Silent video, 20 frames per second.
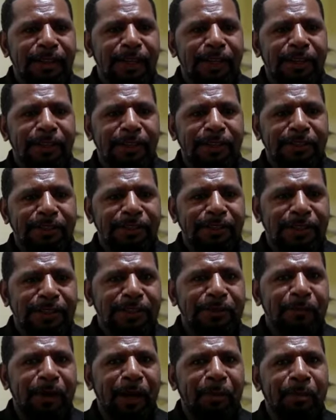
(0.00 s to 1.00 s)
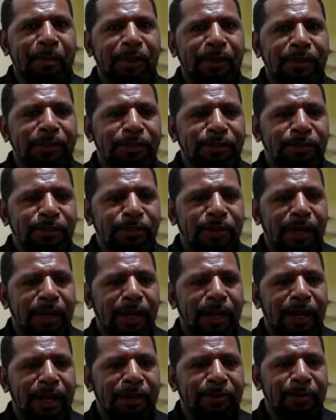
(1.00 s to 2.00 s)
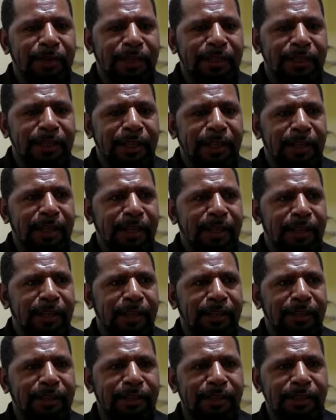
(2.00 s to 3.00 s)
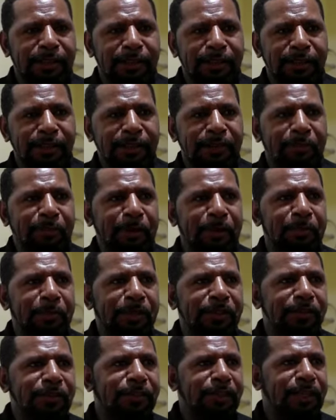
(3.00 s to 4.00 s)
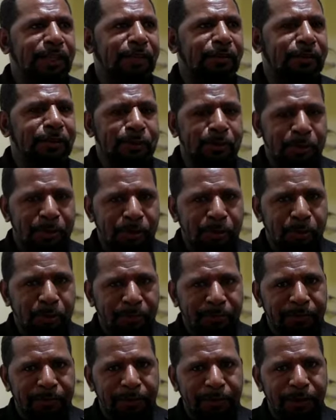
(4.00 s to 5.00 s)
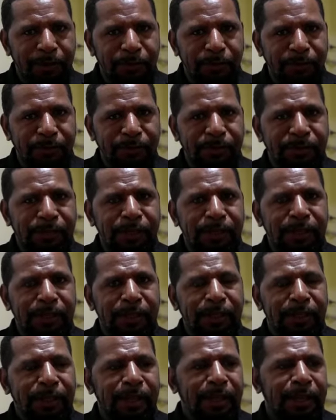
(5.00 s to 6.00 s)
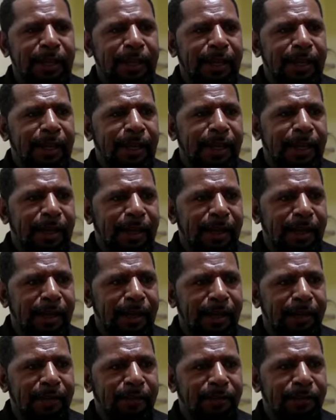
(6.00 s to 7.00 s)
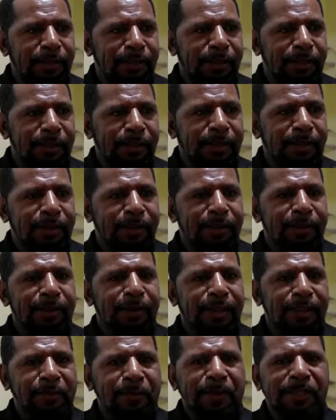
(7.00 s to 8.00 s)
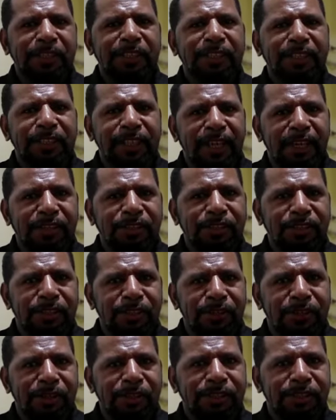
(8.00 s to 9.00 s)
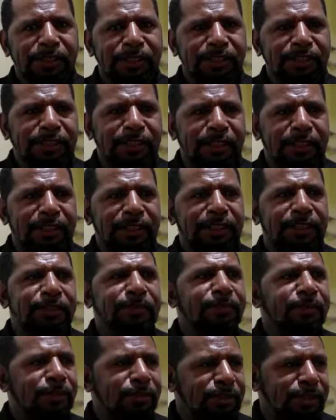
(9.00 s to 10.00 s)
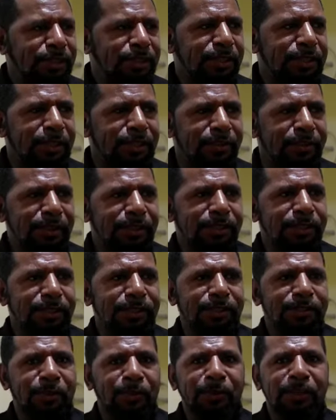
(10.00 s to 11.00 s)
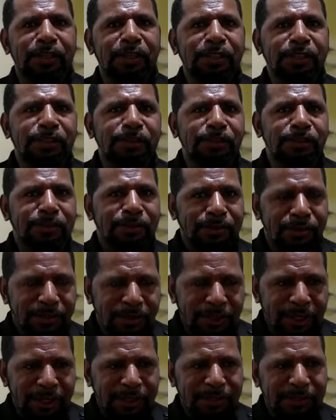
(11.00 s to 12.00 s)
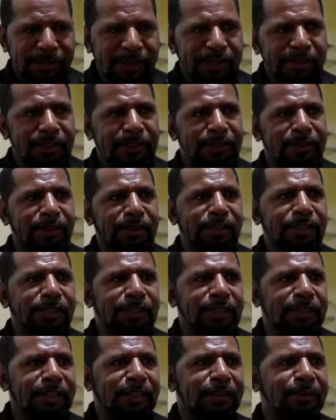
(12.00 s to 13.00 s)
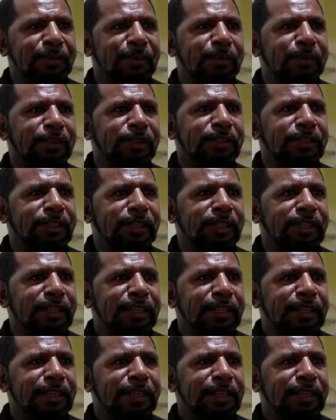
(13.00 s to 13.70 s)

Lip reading: That's my appeal to NYDA and departments that are responsible for youths, and especially the young generations are the future generations. So we need to change the generation, and then we will see